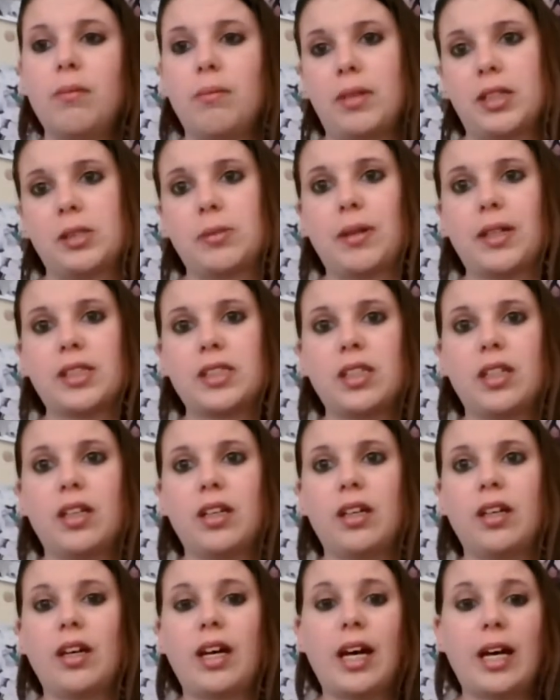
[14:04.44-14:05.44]
my
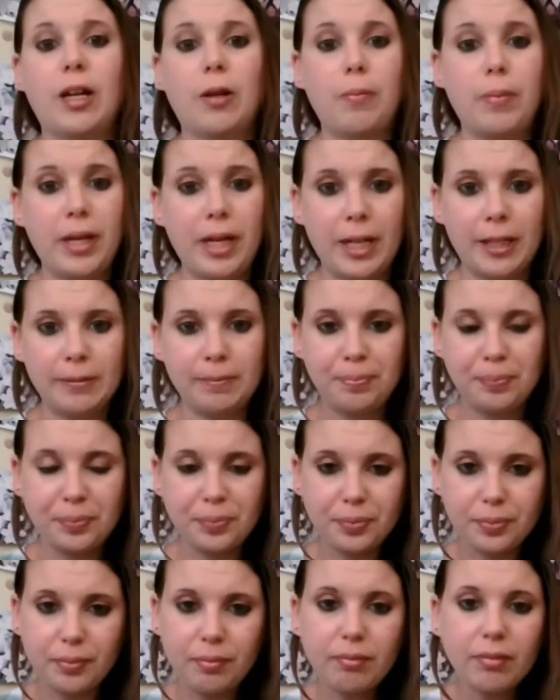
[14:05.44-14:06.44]
sweater, and a pin.
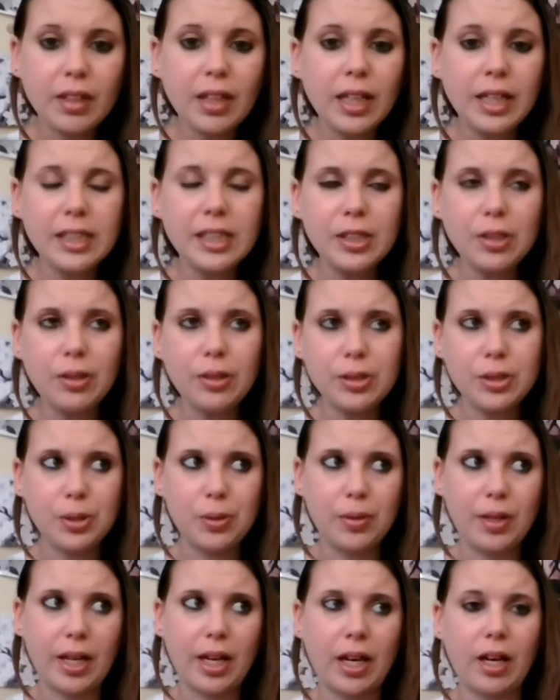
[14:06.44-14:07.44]
I did
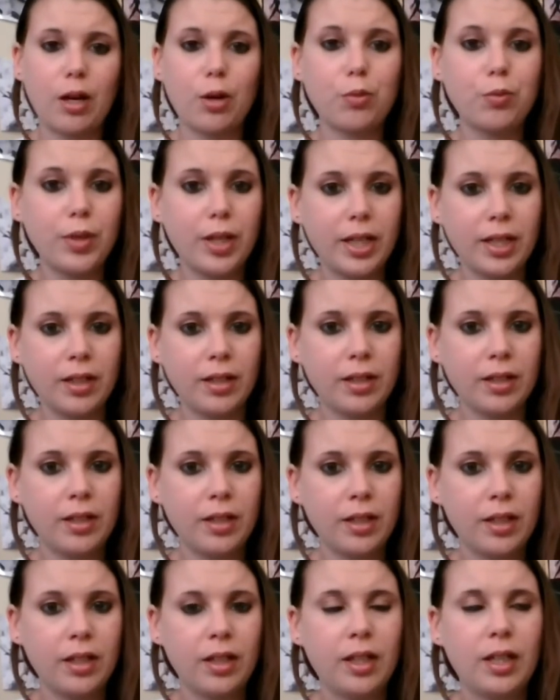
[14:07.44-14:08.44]
also get a ring
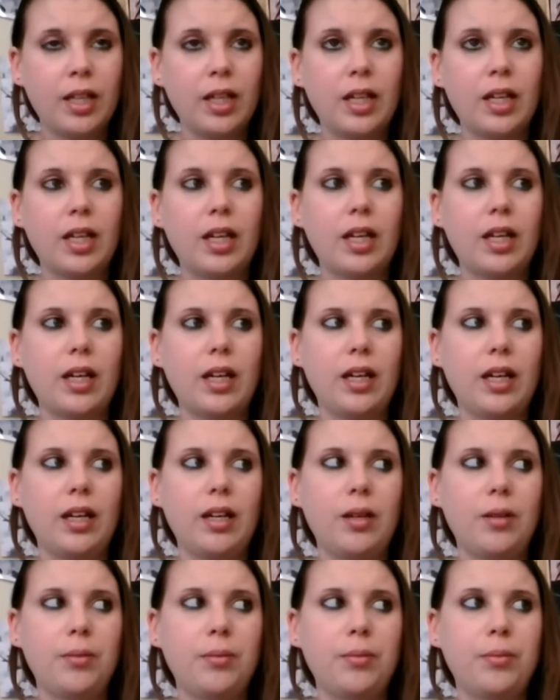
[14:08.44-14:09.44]

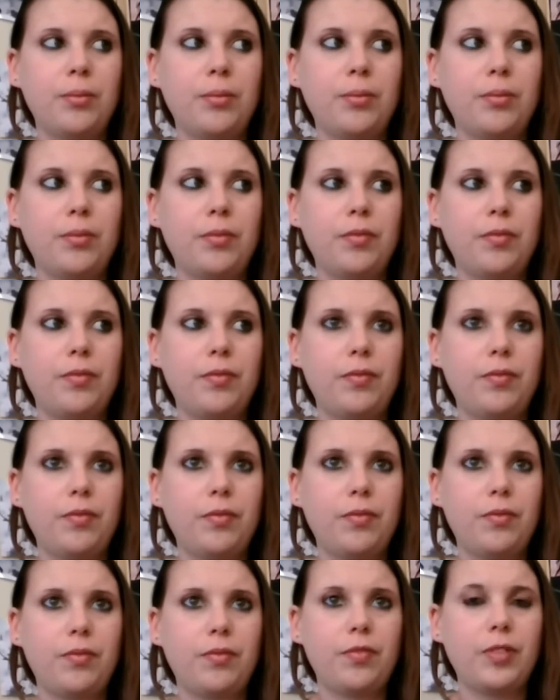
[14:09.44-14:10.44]
um,
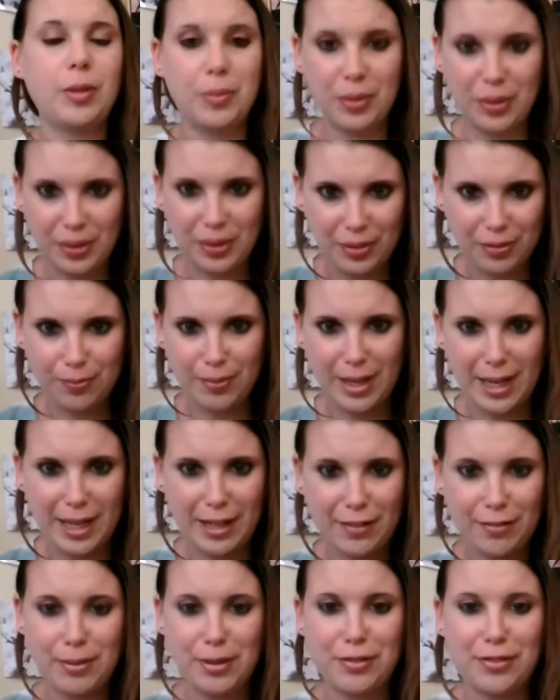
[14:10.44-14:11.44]
for the month of
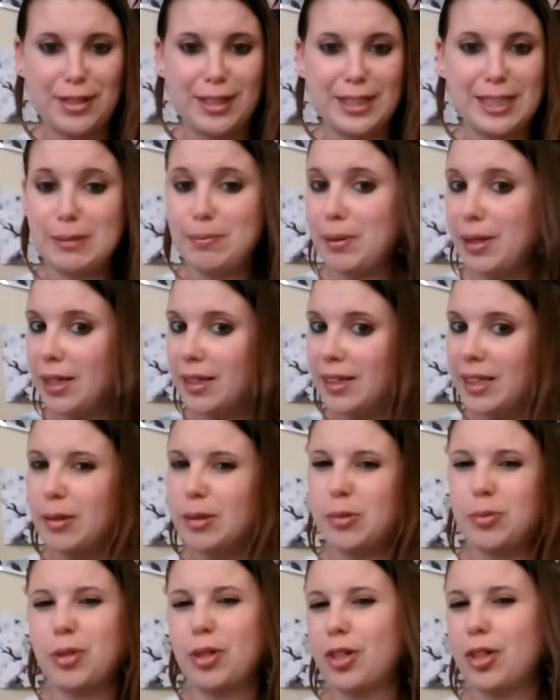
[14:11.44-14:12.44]
May for my friend's birthday,
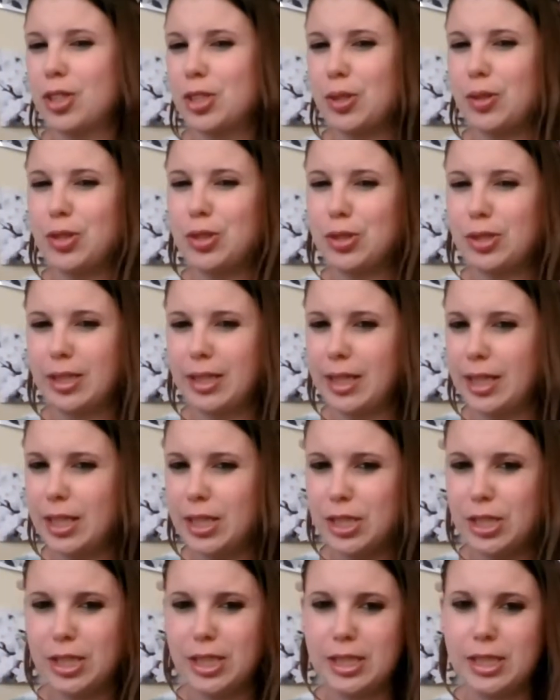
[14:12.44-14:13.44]
which I'm not going to show you just in
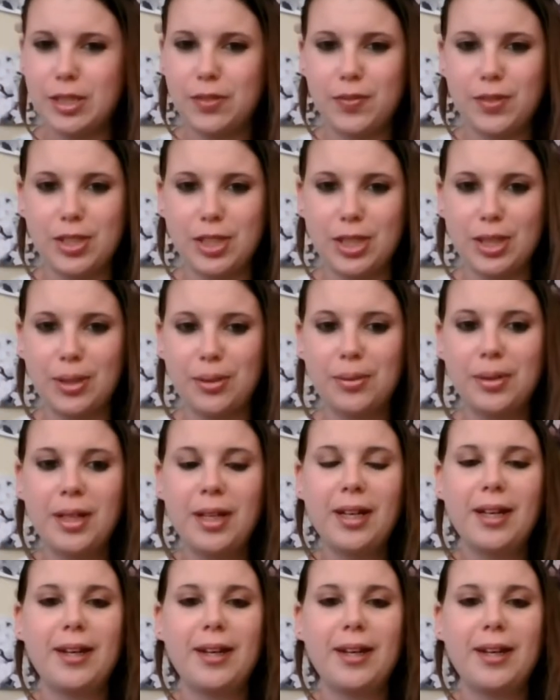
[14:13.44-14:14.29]
case you see this video,